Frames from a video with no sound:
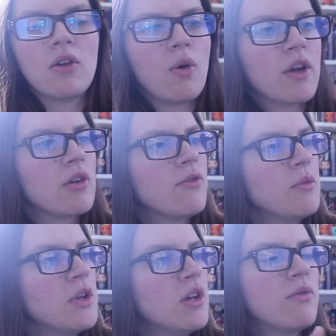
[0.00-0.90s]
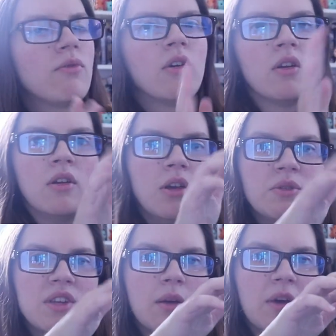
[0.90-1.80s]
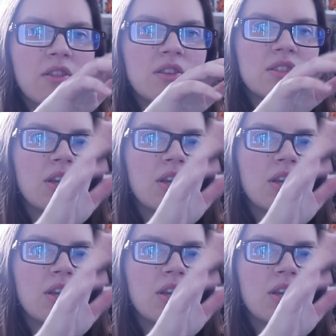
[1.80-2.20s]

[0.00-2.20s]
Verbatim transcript: quicker for me if it was like about this